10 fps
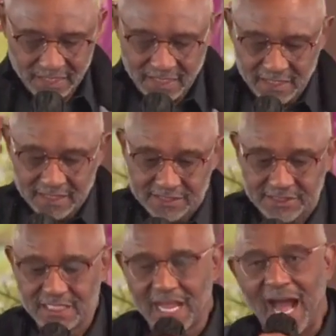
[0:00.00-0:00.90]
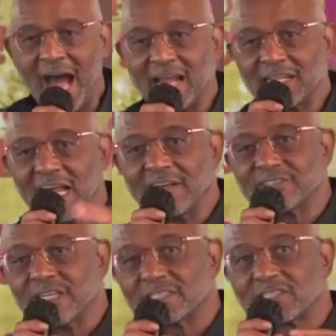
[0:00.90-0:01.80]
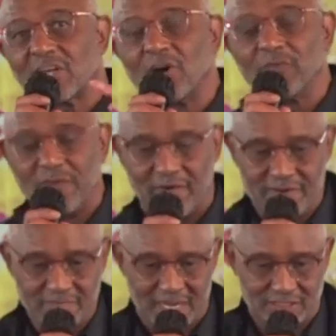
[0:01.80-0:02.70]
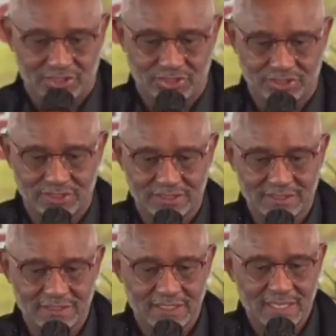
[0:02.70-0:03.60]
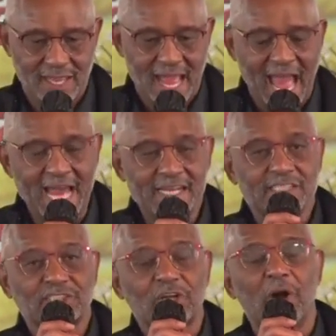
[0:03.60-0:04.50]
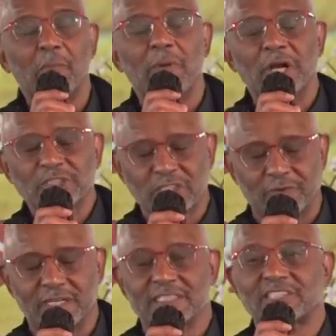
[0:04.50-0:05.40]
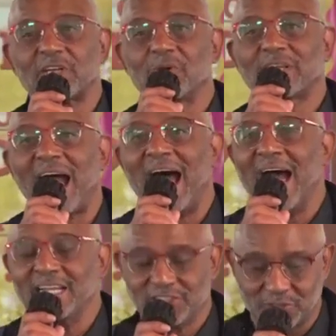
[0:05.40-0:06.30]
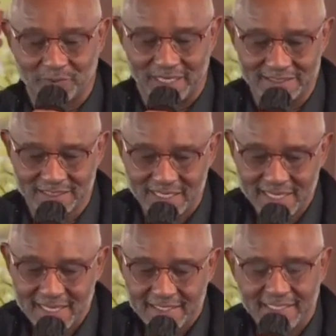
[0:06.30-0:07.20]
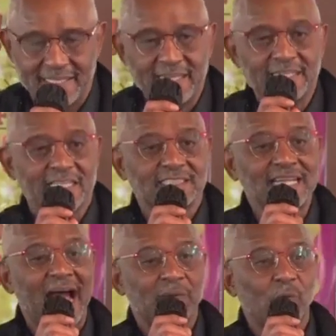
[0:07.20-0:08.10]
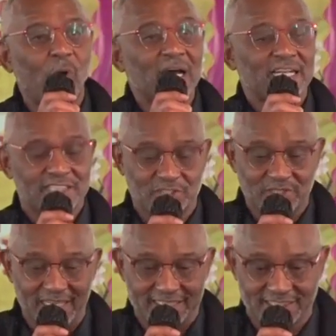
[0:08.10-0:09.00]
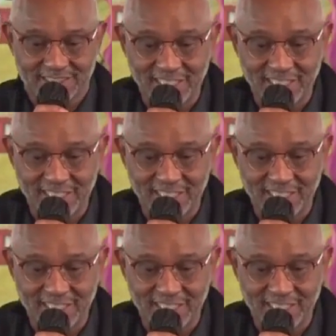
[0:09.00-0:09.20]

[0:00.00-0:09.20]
See, God loves us so very much and is so merciful and so kind to us that He does not want us to get stuck